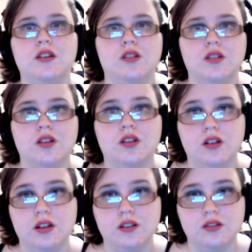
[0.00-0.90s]
along
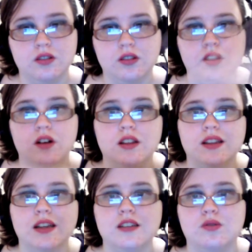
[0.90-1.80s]
the
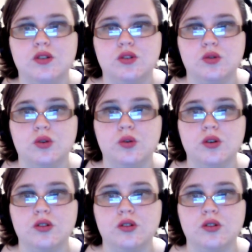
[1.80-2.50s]
lines of the tutorial.